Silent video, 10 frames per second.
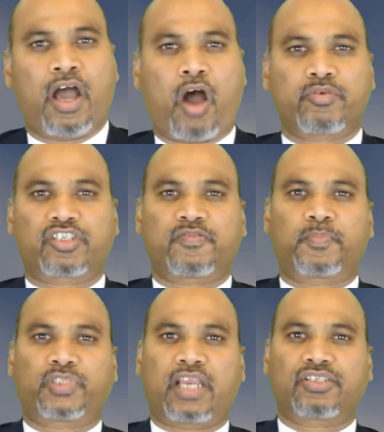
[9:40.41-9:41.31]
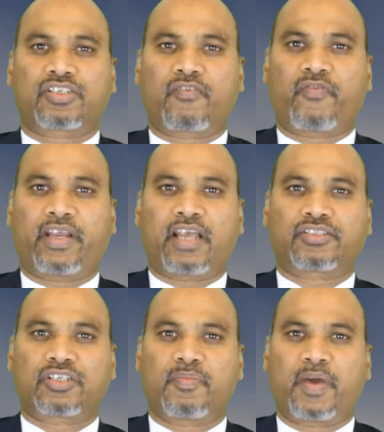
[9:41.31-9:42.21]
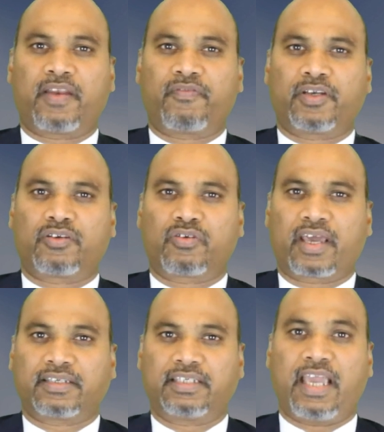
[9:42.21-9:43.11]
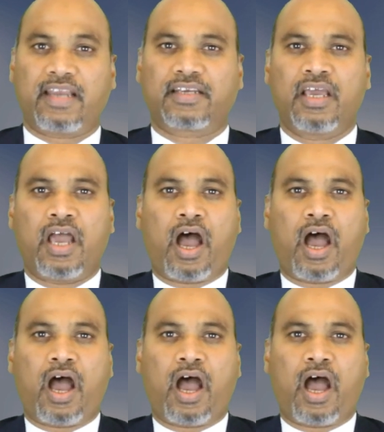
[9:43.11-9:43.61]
how much potential financial benefit could I get,